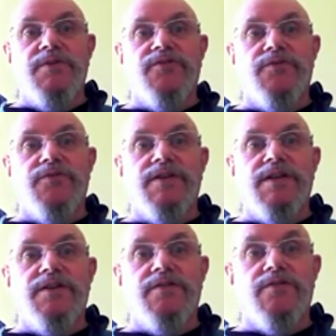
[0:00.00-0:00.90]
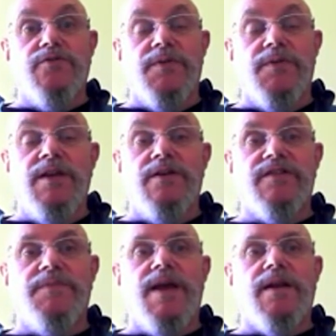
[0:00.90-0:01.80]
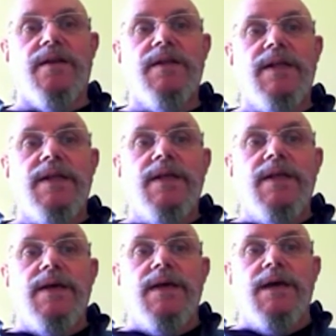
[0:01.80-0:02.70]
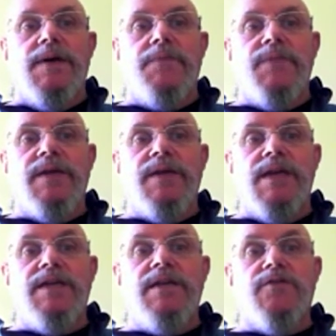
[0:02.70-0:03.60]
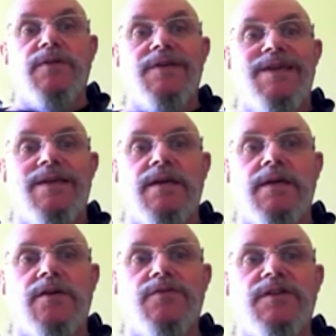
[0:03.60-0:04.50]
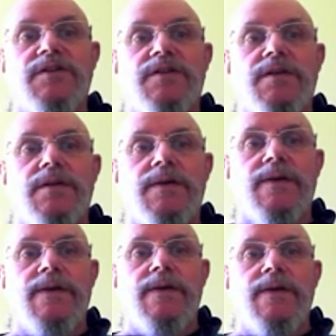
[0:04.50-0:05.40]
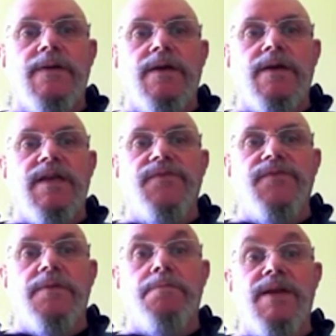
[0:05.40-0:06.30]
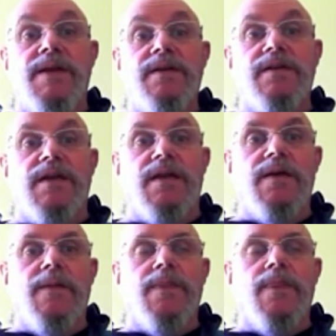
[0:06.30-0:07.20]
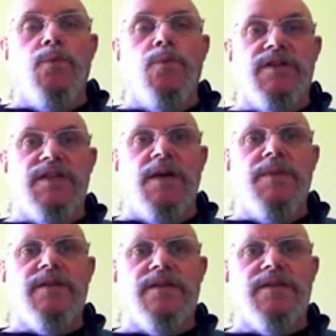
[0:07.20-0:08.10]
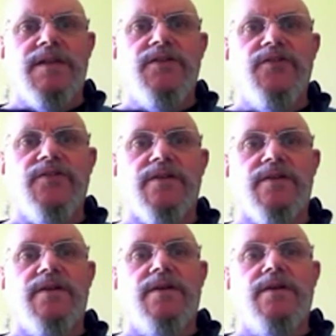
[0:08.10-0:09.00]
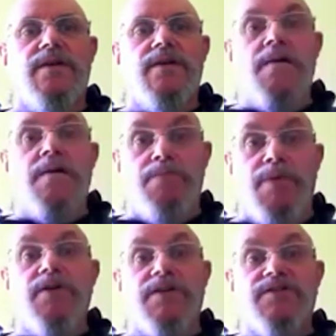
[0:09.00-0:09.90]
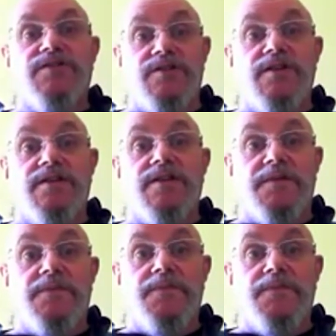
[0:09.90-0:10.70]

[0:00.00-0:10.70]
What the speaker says: missionaries in India at all, but they lost the battle. And in 1829, a Christian governor, Bentinck, with some hesitation, abolished sati.